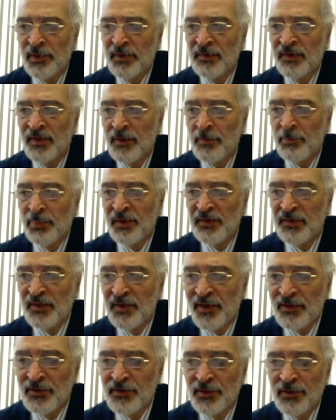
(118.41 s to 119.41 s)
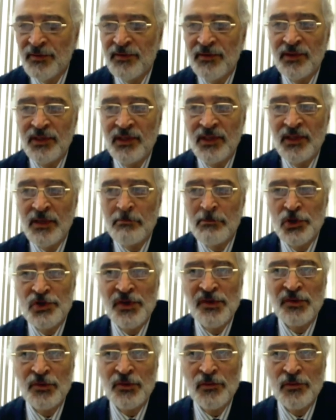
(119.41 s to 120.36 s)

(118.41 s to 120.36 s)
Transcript: ideologies of extremist